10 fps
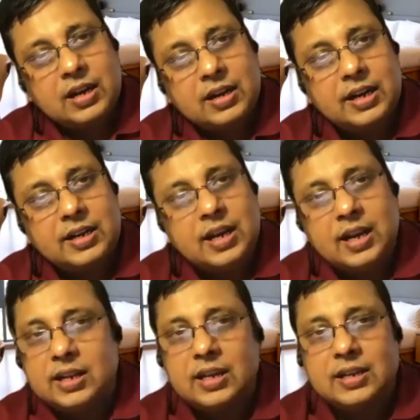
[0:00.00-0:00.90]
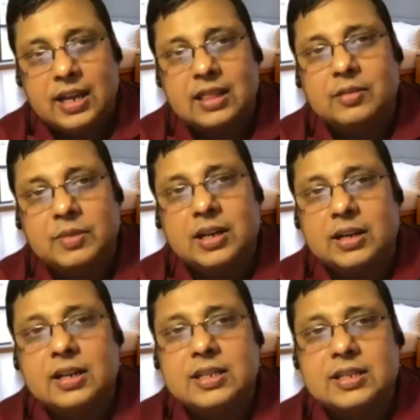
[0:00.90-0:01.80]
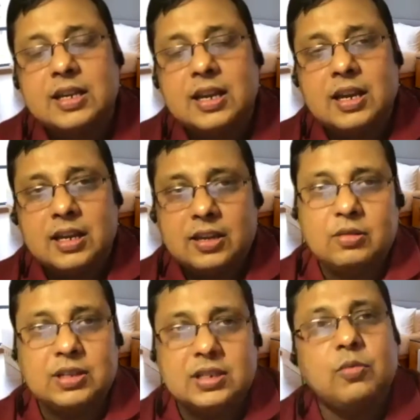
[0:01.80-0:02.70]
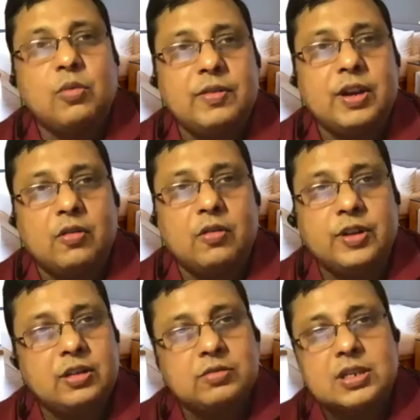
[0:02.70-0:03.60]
data and then tell them that at least this is what we're offering you.